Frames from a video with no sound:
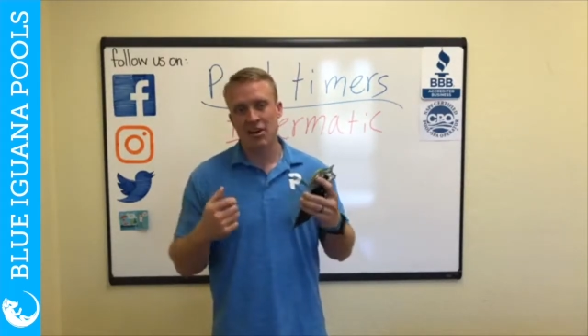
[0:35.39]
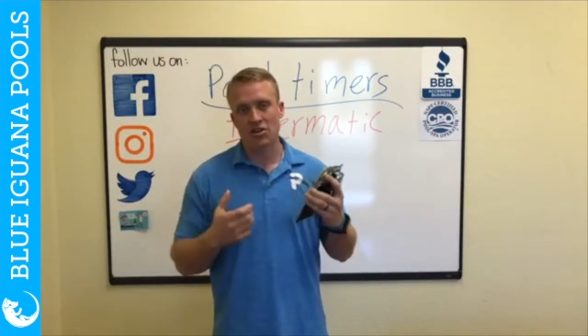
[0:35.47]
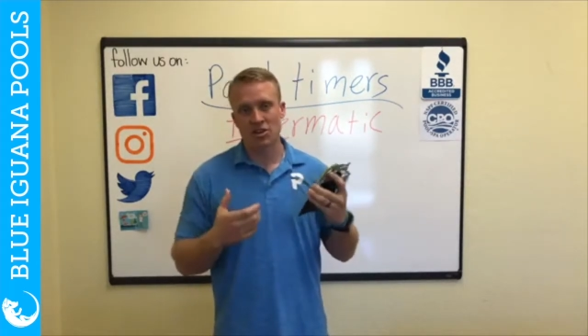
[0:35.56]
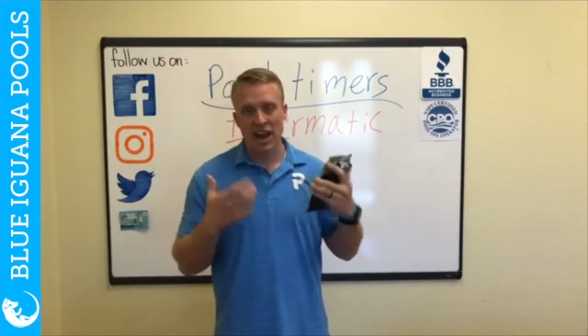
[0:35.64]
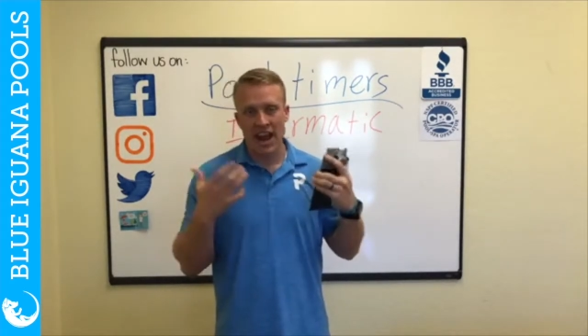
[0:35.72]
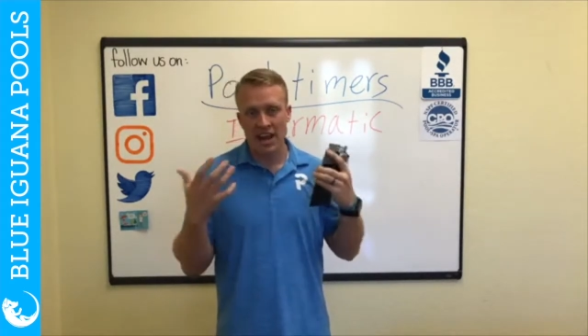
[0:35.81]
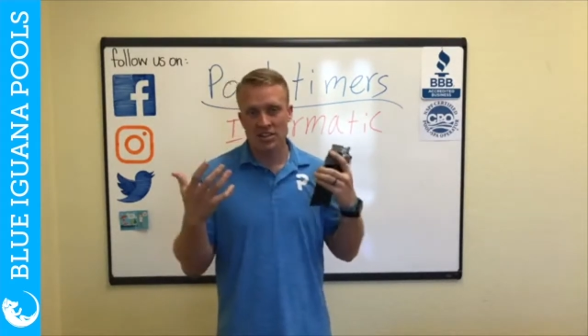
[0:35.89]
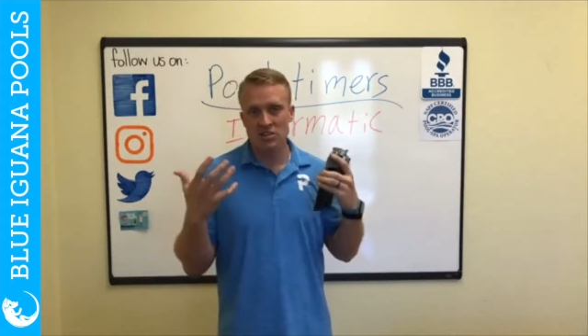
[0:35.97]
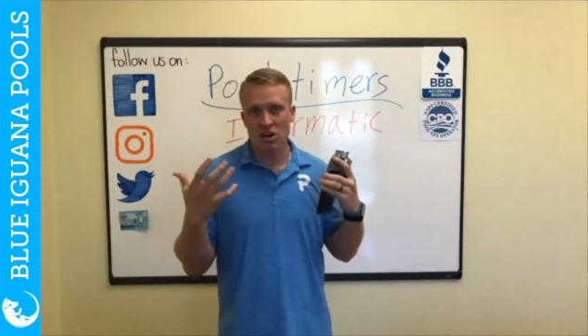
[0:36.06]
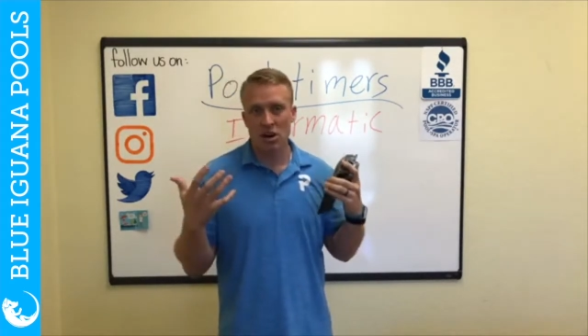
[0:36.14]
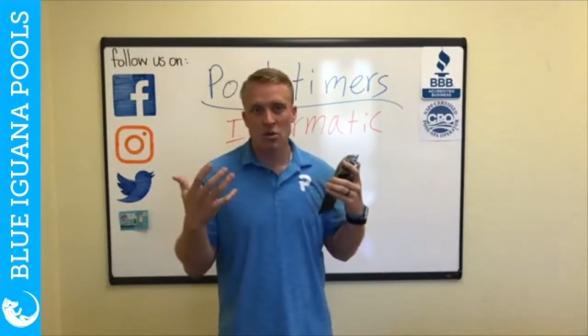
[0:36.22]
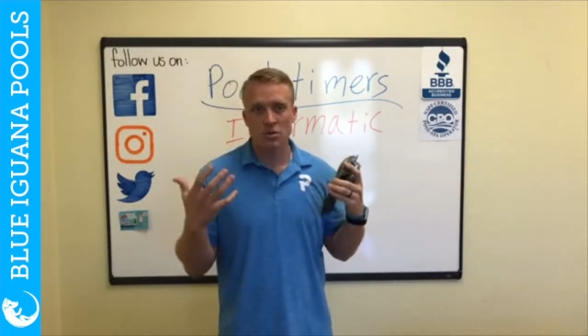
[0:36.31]
and your hands are
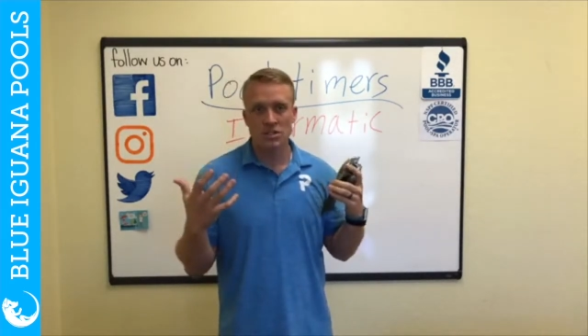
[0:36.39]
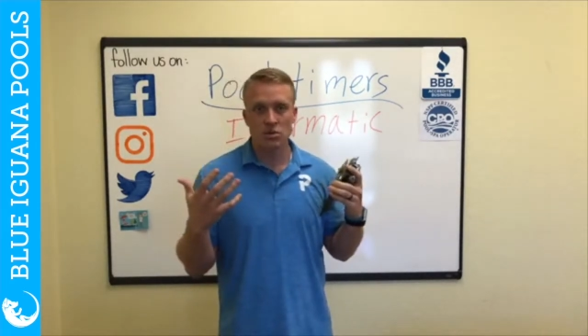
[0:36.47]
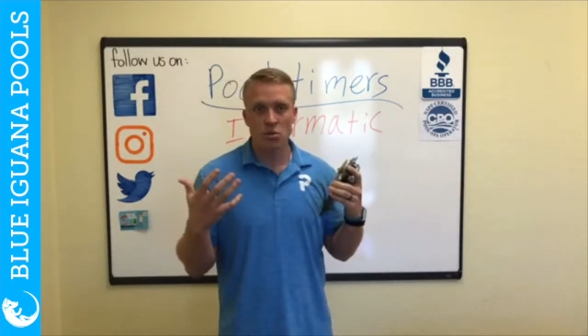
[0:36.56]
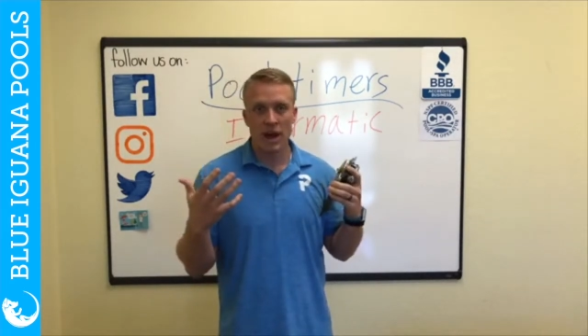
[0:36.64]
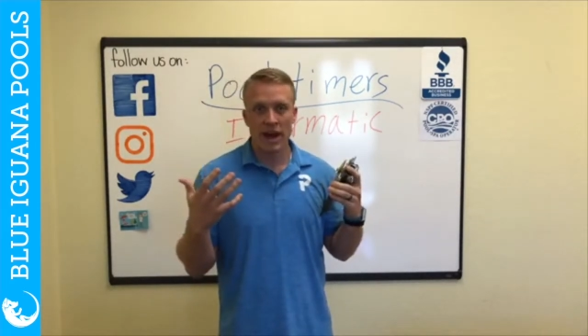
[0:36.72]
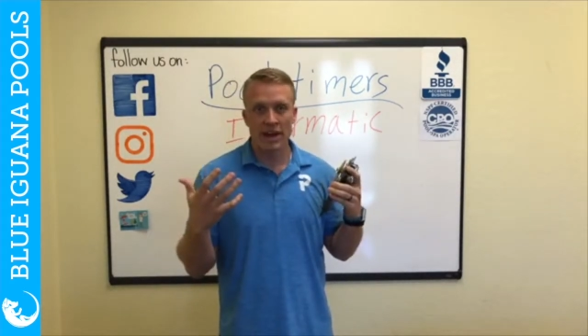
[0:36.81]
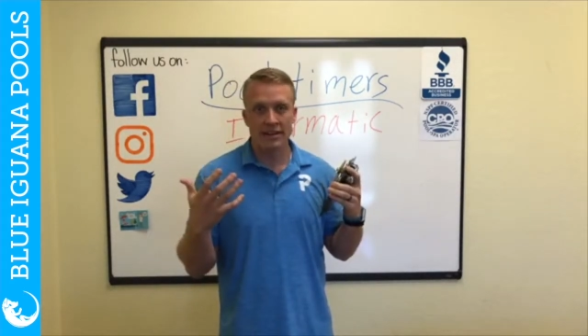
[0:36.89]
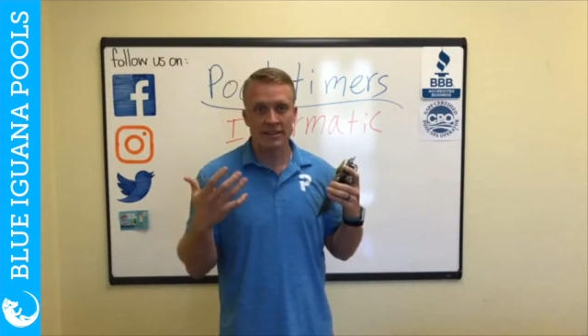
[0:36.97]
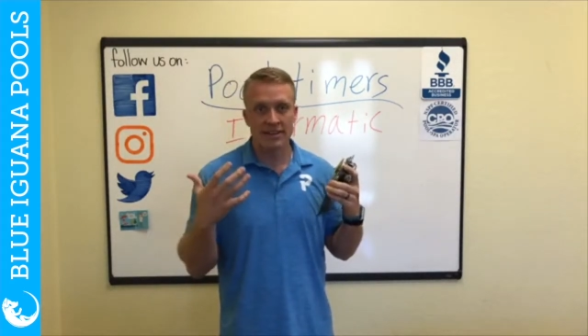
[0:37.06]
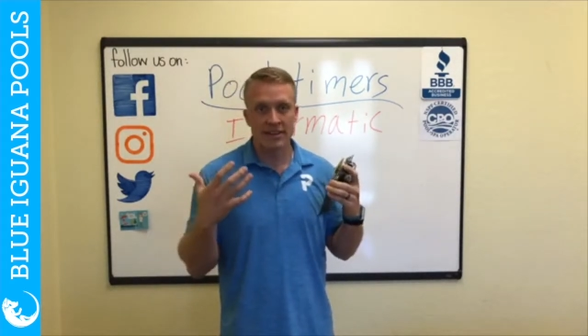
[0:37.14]
always wet.